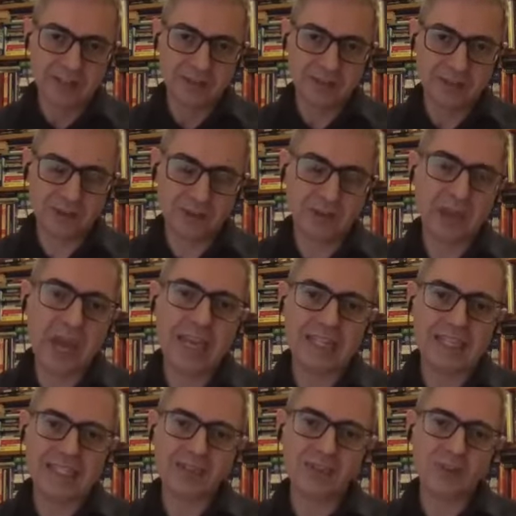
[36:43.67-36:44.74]
to create
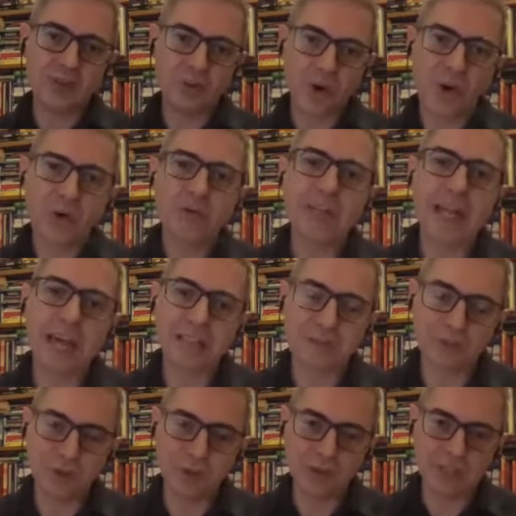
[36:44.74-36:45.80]
your own
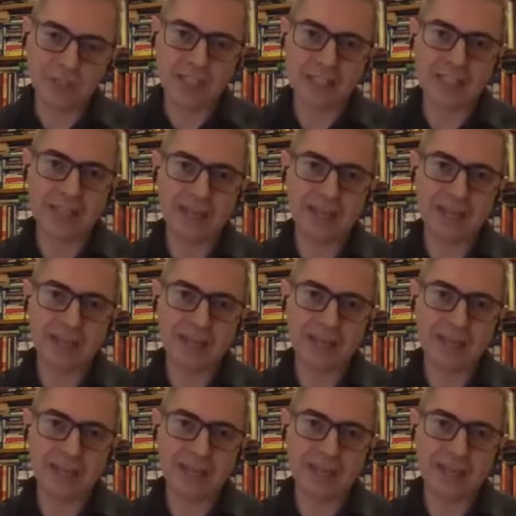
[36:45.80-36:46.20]
networks.